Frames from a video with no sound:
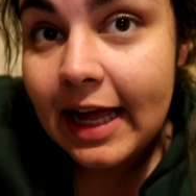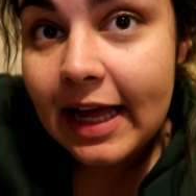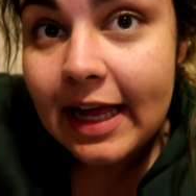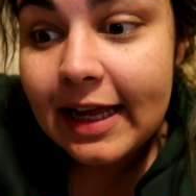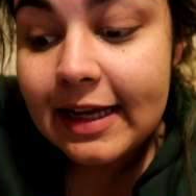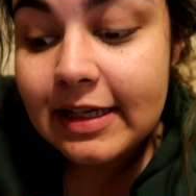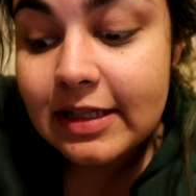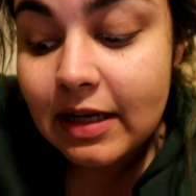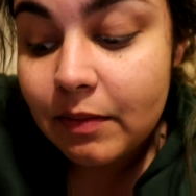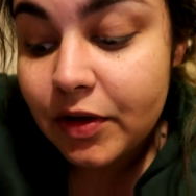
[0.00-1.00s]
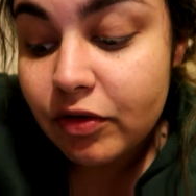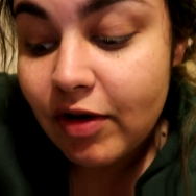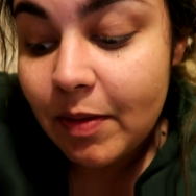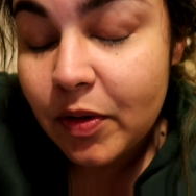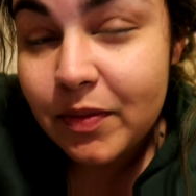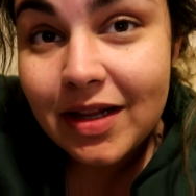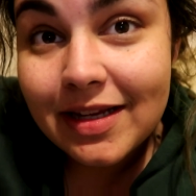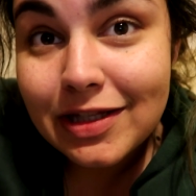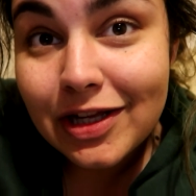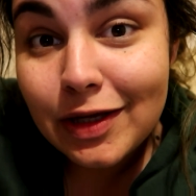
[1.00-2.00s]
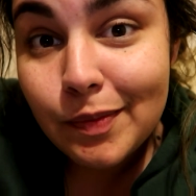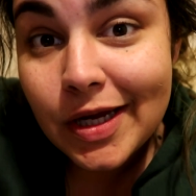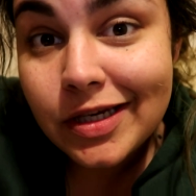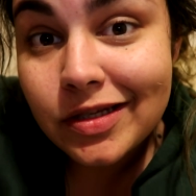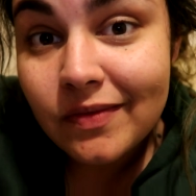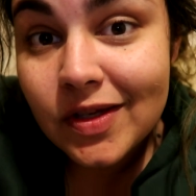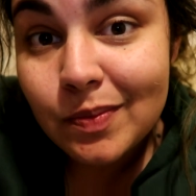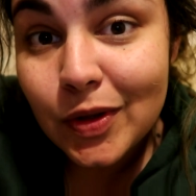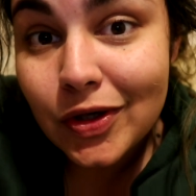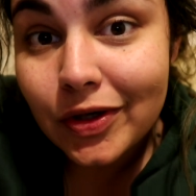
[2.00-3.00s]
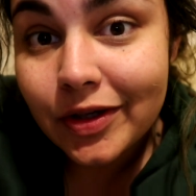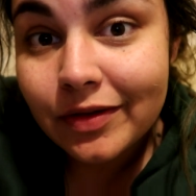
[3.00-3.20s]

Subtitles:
And I'm going to wrap up the last 30 pages of this book.